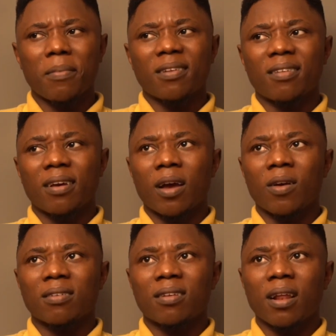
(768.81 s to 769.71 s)
be sick and
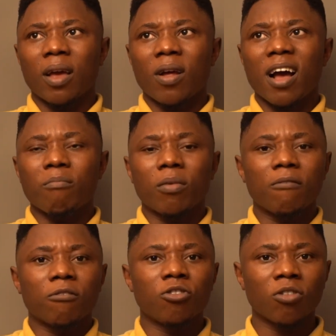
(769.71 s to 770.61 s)
you're saying that you don't have money
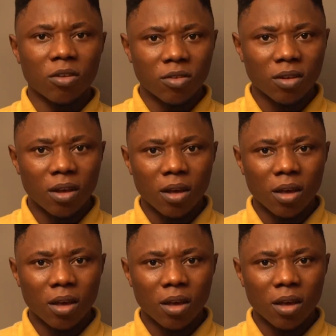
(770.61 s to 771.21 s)
for drugs.